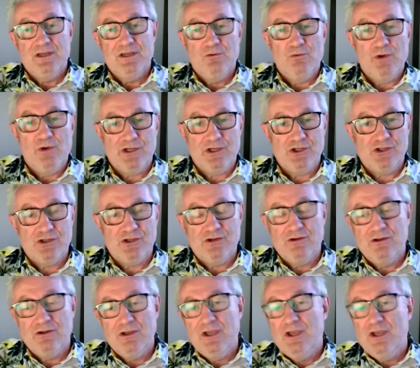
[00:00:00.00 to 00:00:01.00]

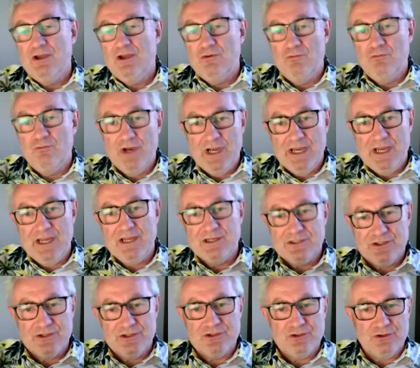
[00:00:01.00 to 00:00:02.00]
which really
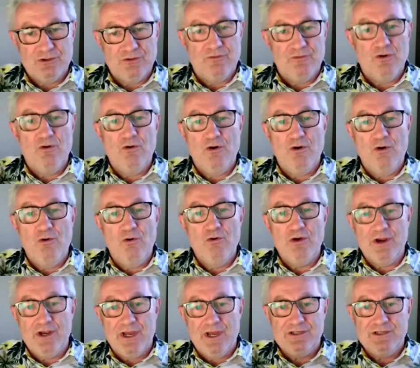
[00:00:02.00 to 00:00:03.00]
is the sort of
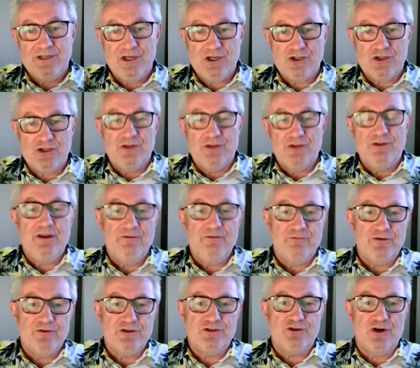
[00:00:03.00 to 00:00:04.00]
organization and the
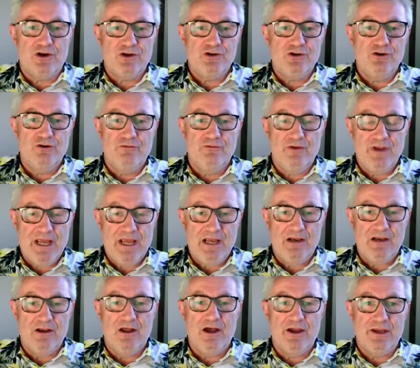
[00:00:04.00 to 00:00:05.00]
infrastructure of an
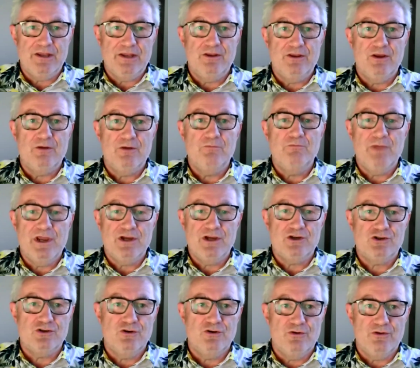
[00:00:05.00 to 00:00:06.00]
airline that makes
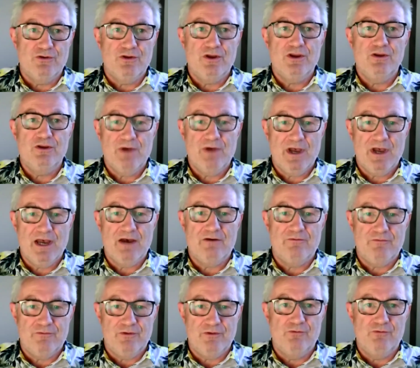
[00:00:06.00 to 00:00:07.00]
sure that you
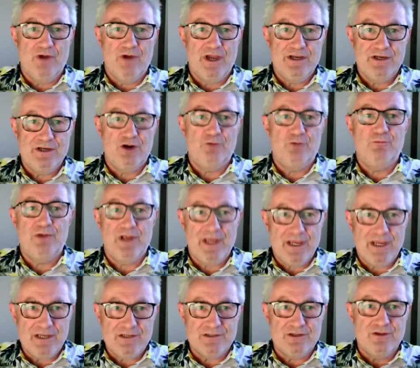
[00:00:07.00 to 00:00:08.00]
have the right
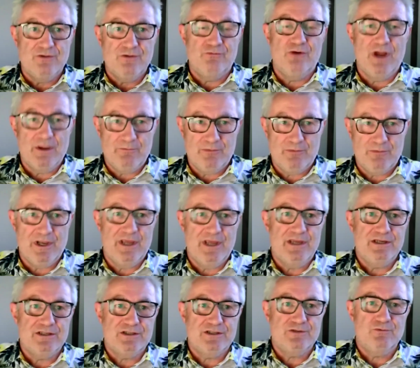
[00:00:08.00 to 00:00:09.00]
airplanes in the right
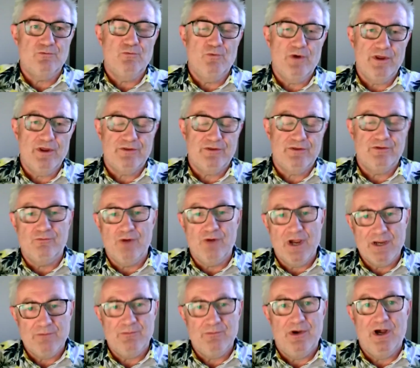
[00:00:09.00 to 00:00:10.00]
place with the
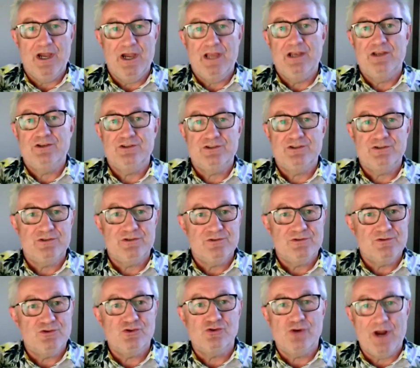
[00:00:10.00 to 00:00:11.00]
right pilots
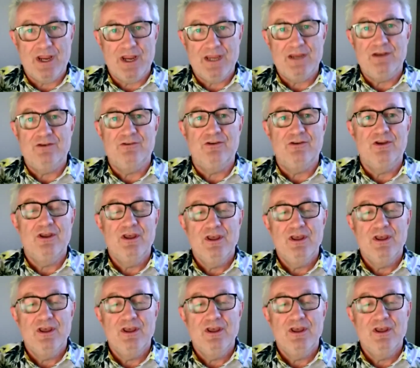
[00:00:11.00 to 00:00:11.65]
trained